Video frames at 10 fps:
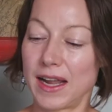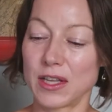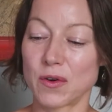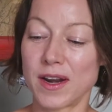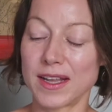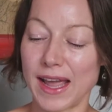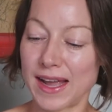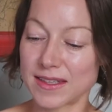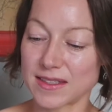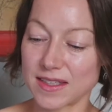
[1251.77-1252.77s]
hyaluronic
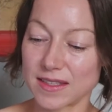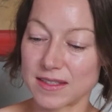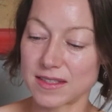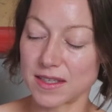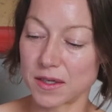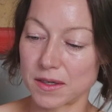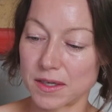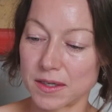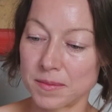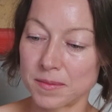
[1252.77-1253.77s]
acid
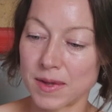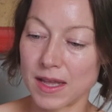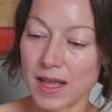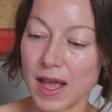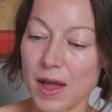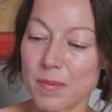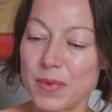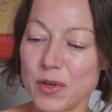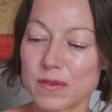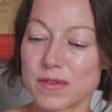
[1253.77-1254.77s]
serum.
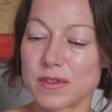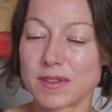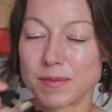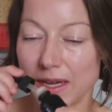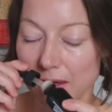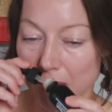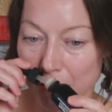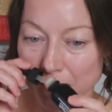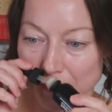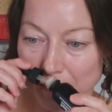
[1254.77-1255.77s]
Beautiful
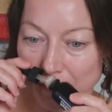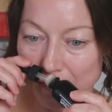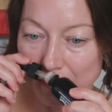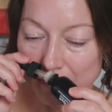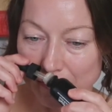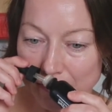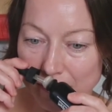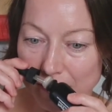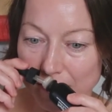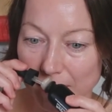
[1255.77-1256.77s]
smell.
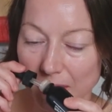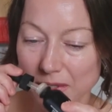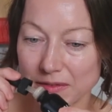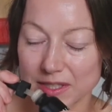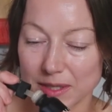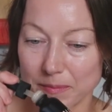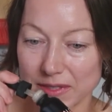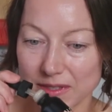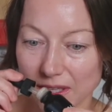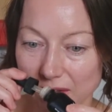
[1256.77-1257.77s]
I believe it's
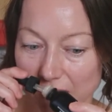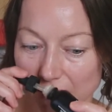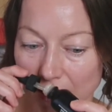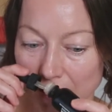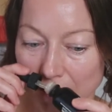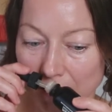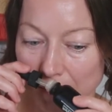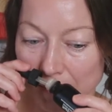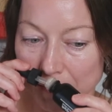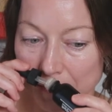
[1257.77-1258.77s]
hibiscus
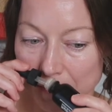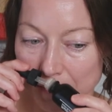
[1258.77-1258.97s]
and